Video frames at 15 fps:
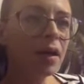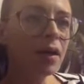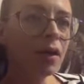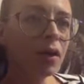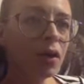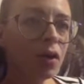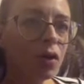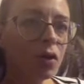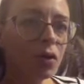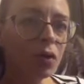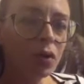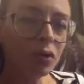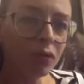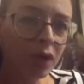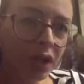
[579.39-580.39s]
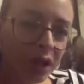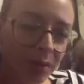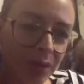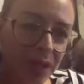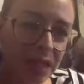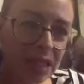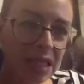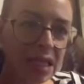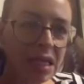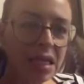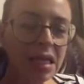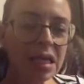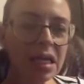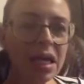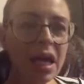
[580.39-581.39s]
you know, you're really
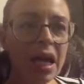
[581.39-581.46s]
busy.